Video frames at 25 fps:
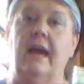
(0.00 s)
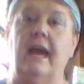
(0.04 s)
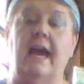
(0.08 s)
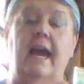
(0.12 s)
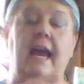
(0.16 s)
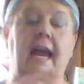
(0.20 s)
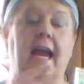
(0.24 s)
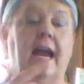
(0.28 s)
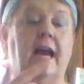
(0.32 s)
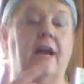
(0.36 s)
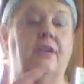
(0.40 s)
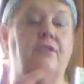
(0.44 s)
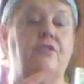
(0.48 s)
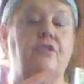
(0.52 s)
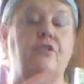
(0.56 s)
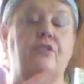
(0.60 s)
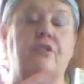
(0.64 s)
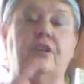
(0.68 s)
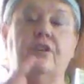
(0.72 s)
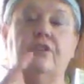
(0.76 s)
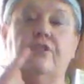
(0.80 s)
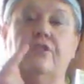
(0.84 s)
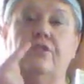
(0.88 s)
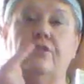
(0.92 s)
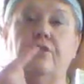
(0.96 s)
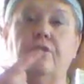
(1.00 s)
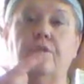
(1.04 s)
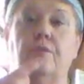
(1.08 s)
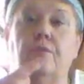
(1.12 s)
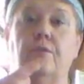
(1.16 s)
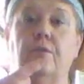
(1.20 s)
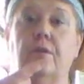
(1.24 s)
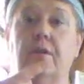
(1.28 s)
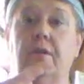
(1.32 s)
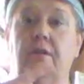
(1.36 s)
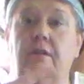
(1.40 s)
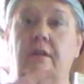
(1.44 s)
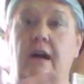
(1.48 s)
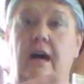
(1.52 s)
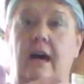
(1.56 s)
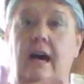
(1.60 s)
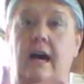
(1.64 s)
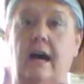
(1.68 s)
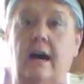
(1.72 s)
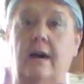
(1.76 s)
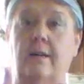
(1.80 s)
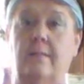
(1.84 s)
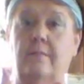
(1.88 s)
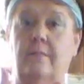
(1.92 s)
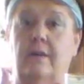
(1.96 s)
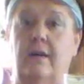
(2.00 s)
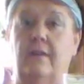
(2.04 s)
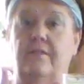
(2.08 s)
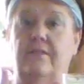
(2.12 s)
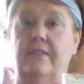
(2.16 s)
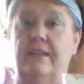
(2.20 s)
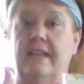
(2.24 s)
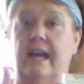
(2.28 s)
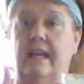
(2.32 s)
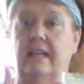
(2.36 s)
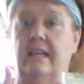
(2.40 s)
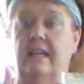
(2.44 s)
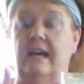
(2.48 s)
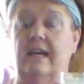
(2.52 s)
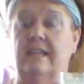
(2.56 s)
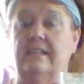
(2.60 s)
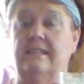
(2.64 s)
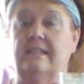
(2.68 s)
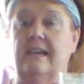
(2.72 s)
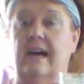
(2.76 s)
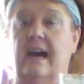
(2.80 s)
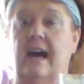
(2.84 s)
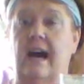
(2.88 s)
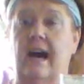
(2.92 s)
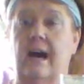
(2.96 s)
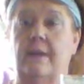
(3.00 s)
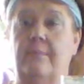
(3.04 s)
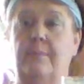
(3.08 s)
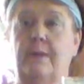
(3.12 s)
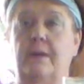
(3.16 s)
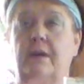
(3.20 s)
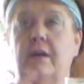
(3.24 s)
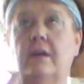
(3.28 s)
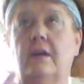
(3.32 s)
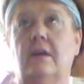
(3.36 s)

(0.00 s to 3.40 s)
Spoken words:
and you can do a vanilla on top.